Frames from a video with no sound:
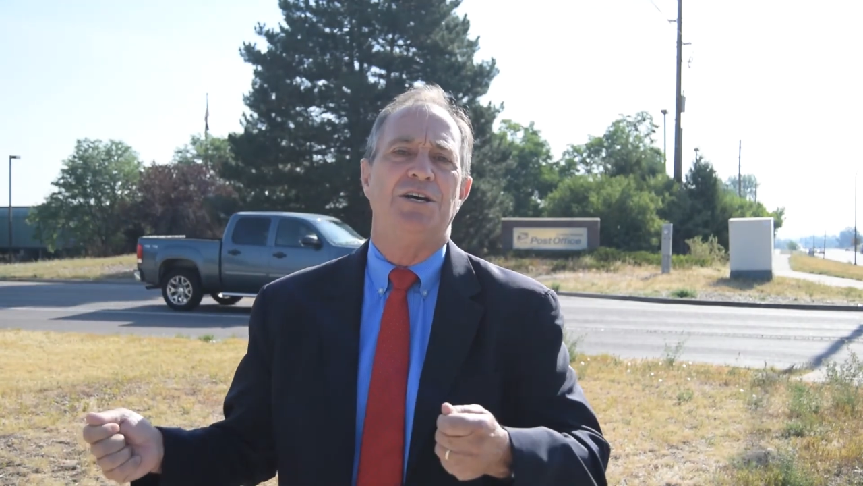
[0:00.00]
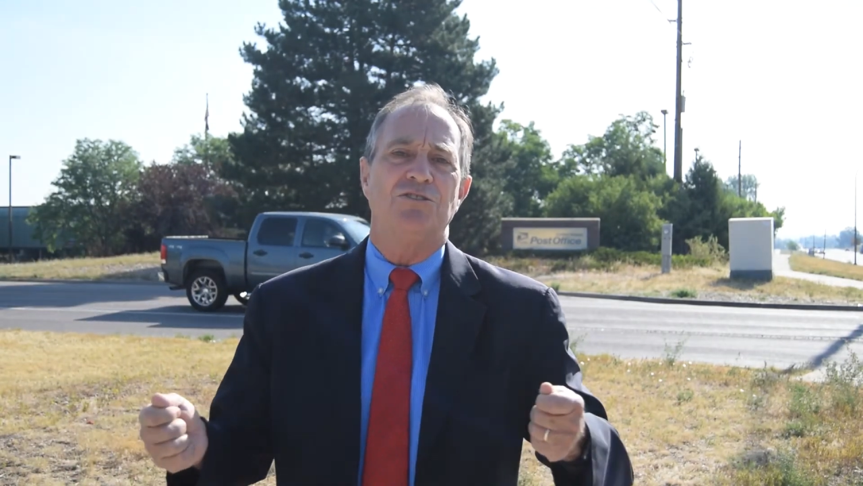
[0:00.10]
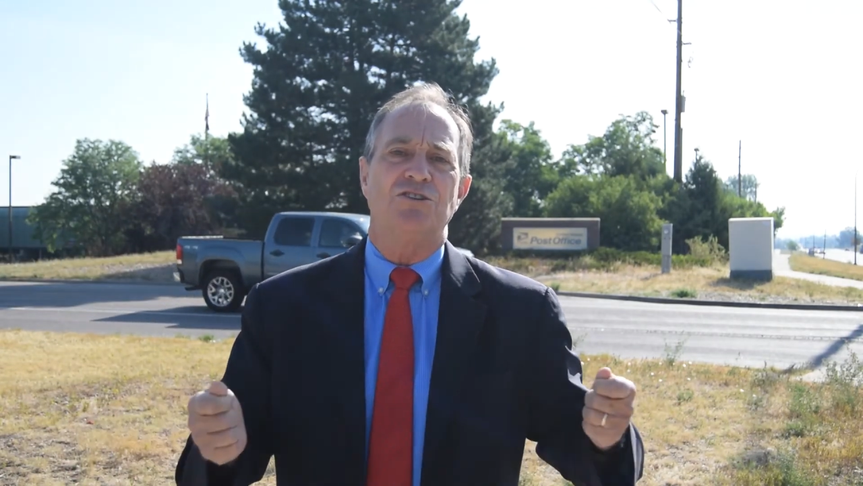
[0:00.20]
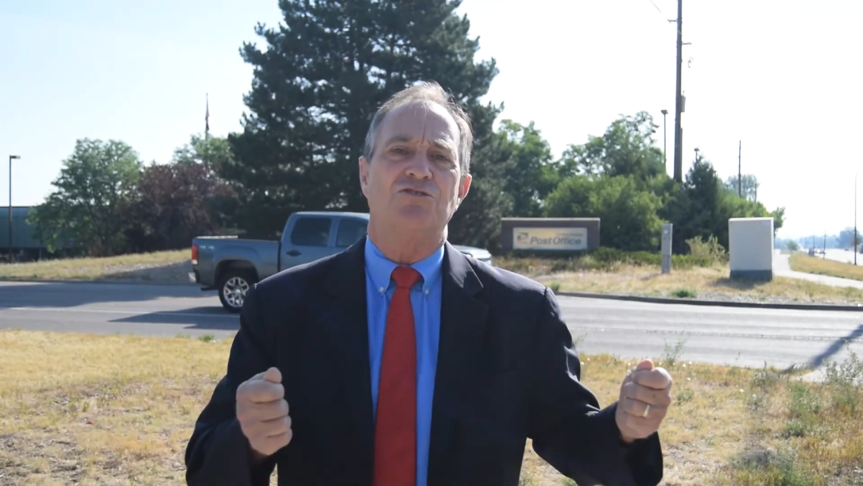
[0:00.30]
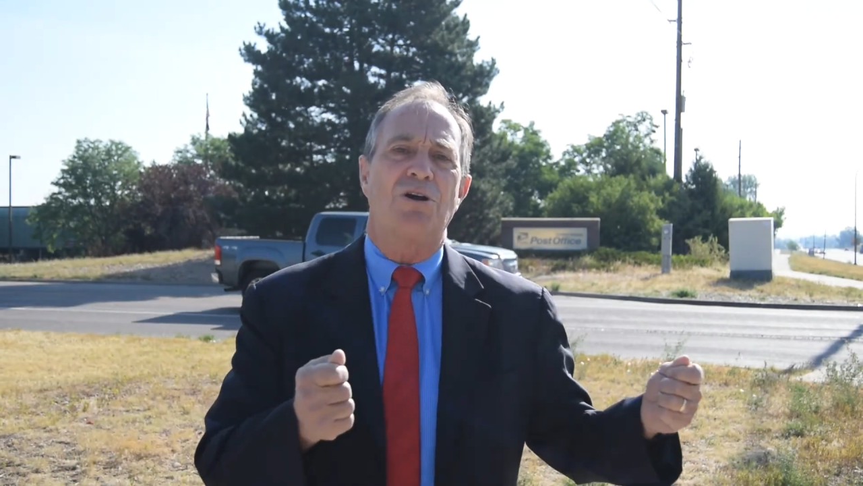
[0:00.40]

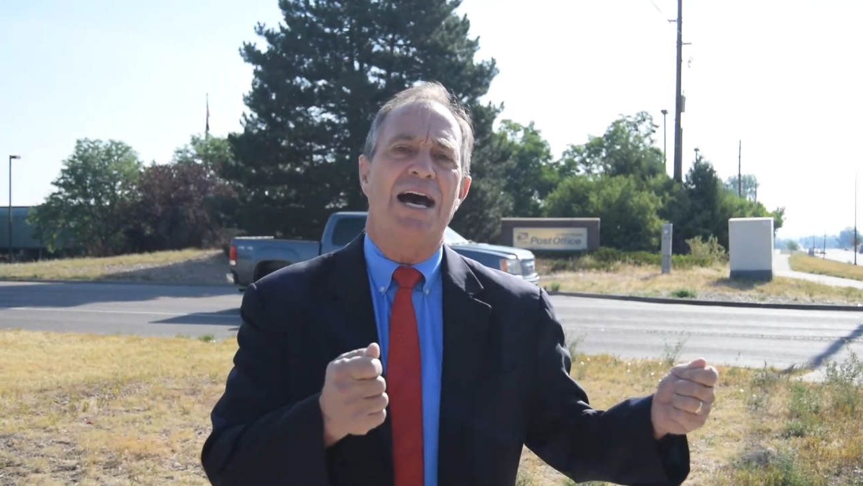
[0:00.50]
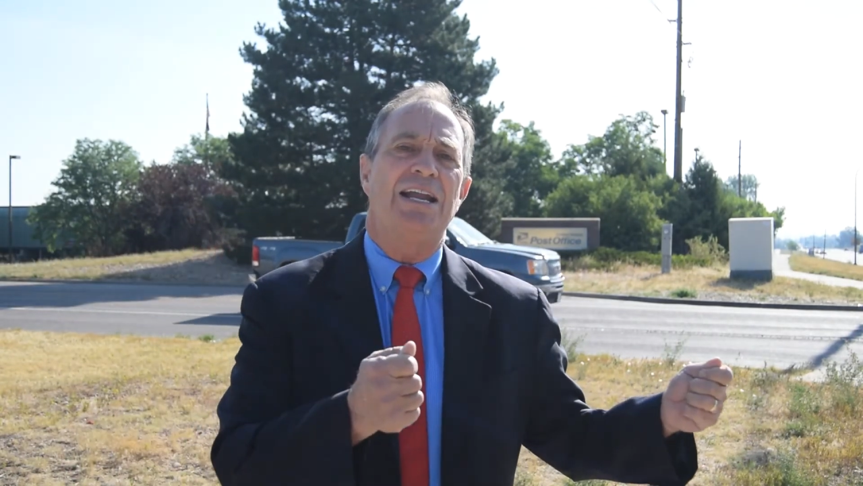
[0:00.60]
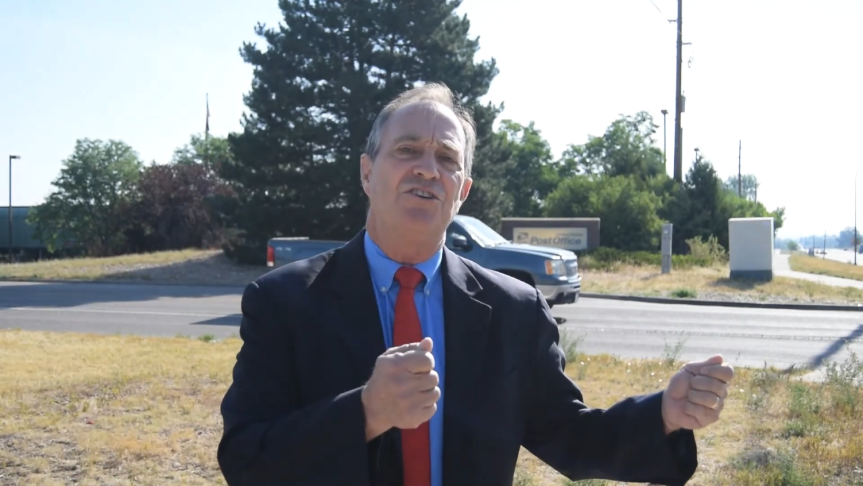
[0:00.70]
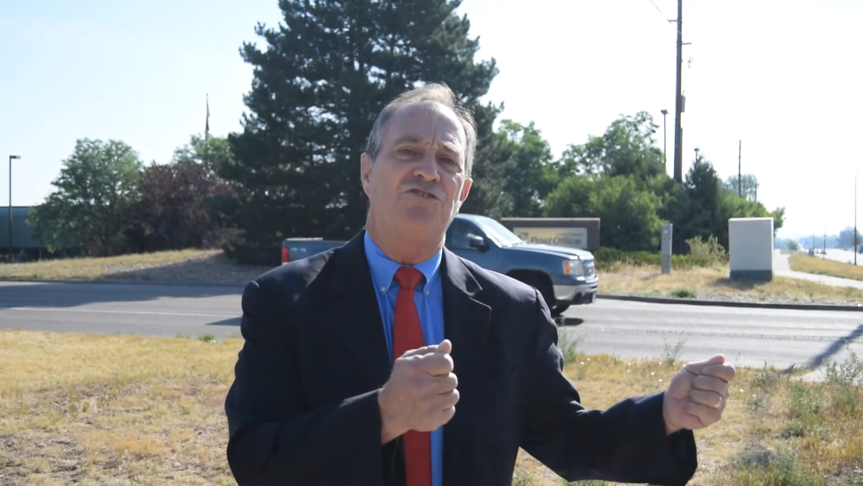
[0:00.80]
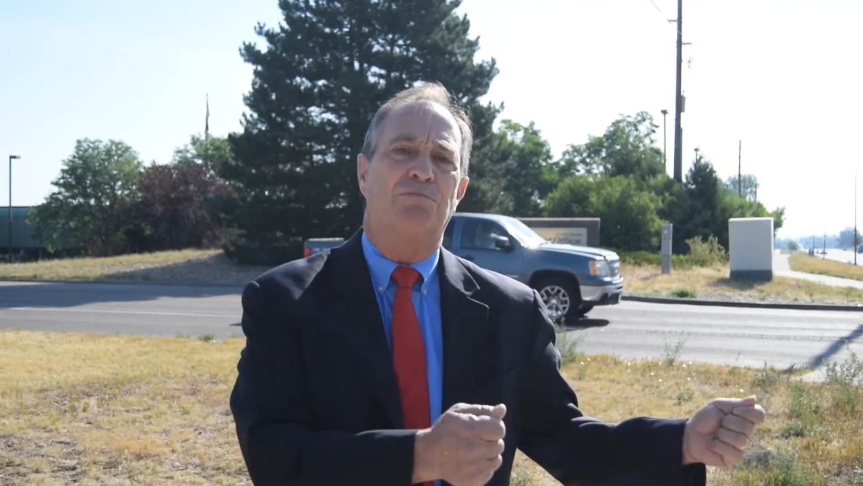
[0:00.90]
to try
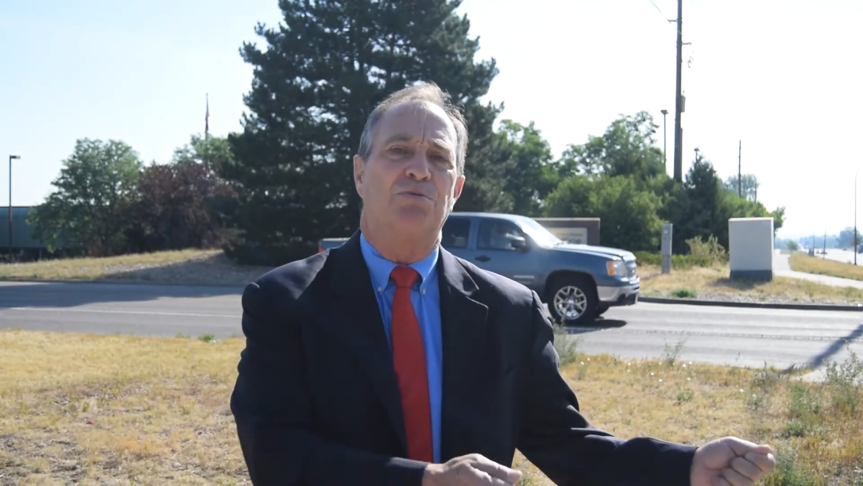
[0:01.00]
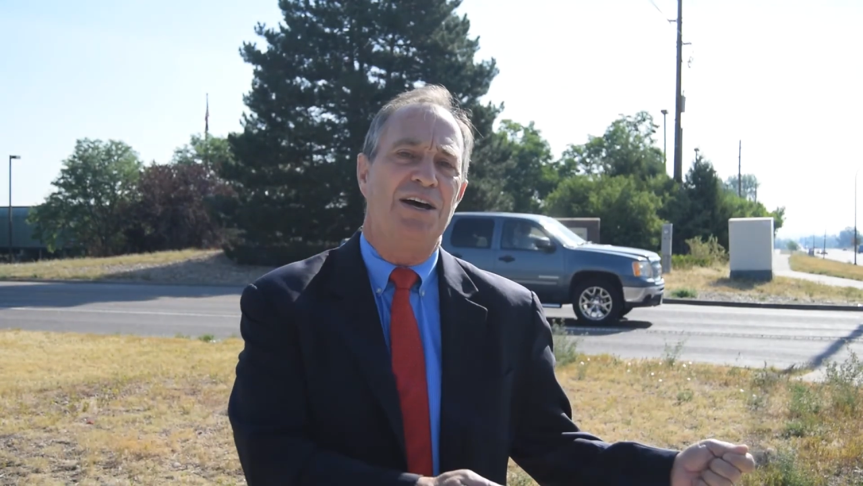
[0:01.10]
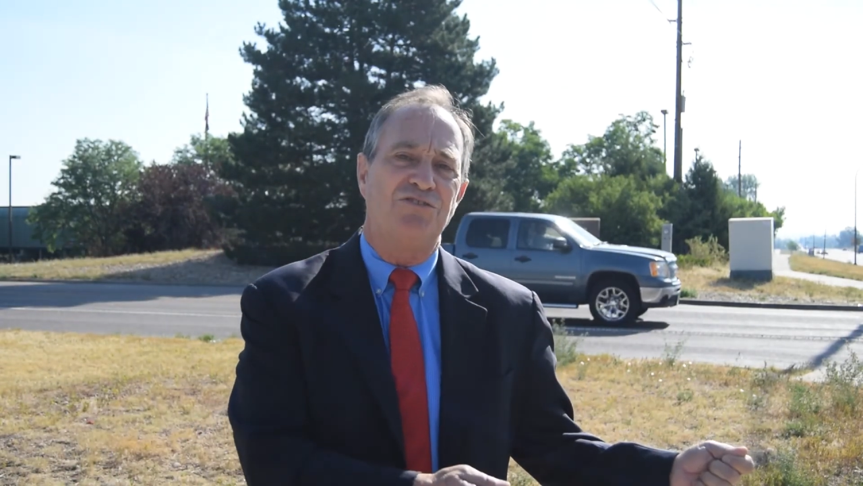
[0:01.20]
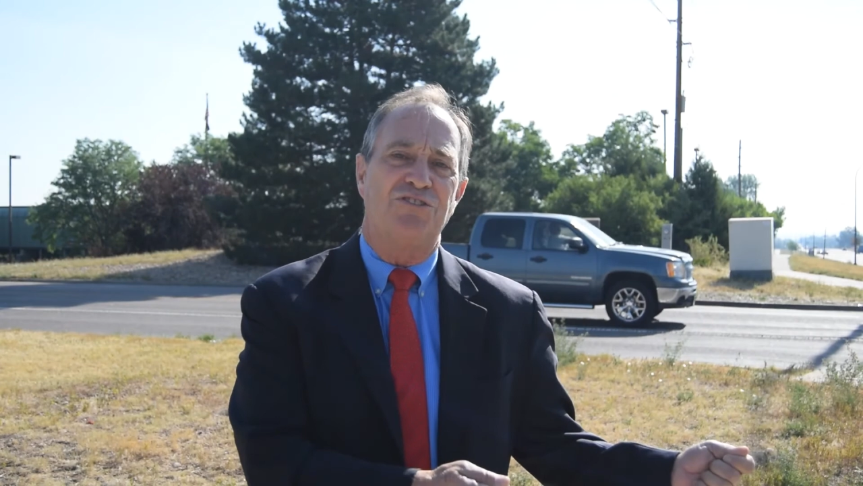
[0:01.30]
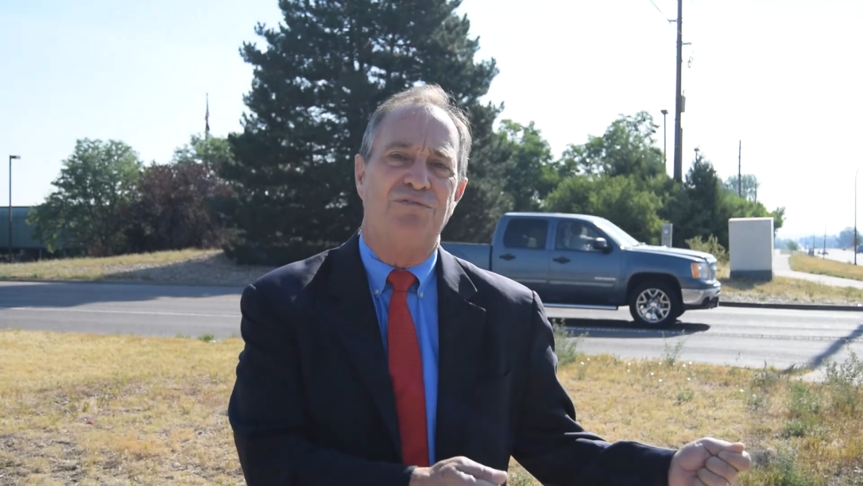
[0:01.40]
to
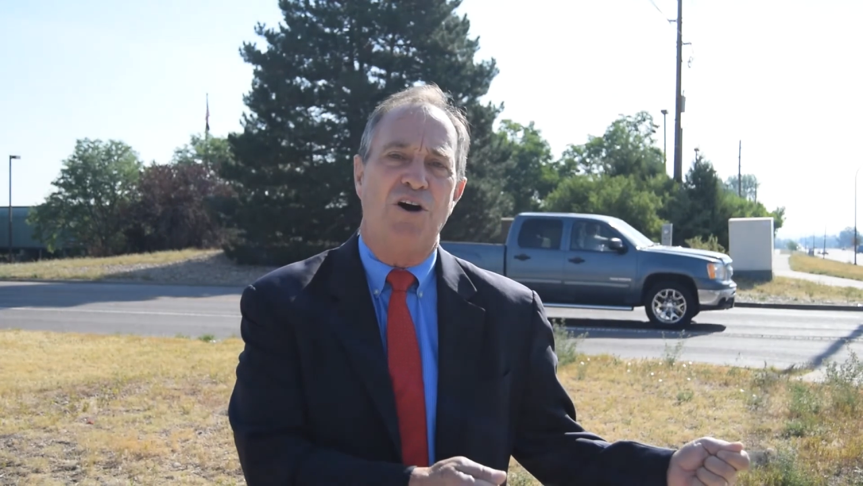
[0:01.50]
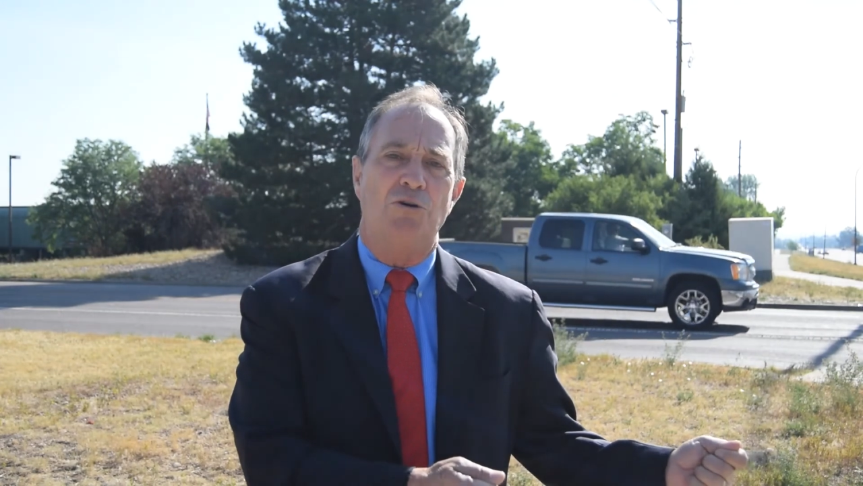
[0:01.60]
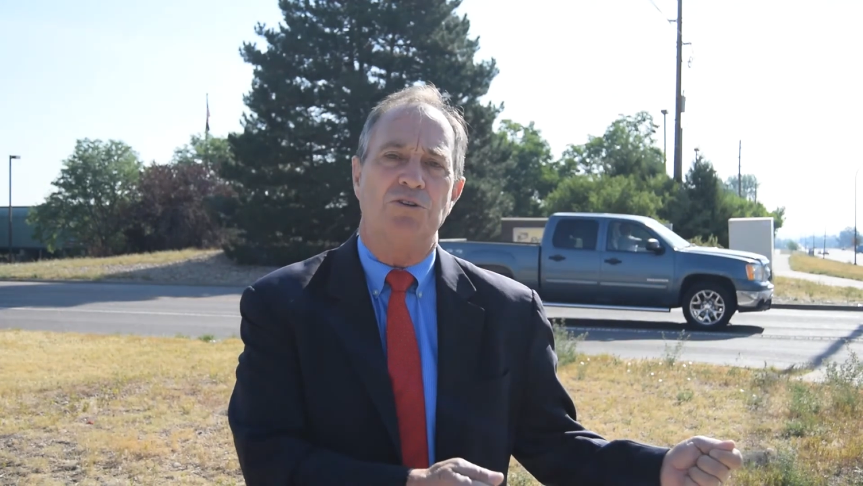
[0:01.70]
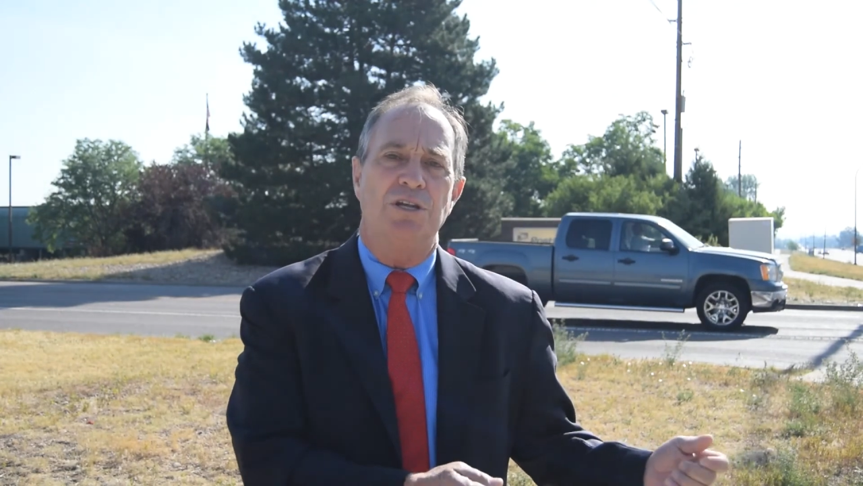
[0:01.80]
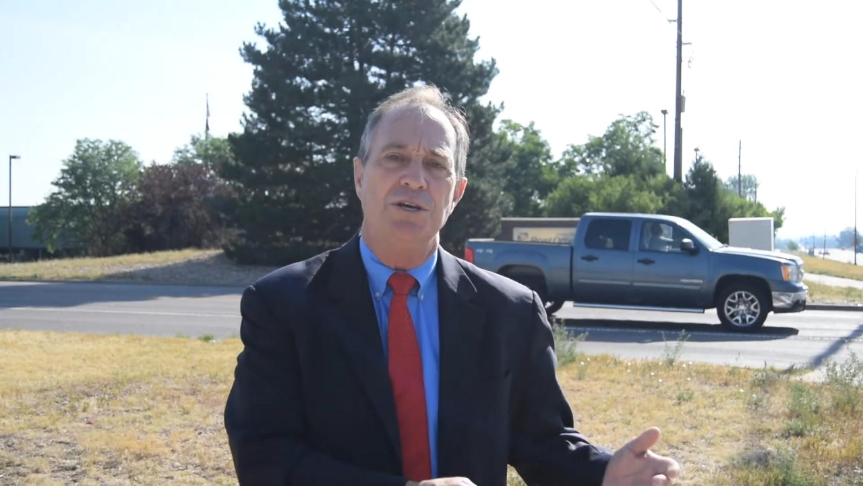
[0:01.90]
suppress the vote,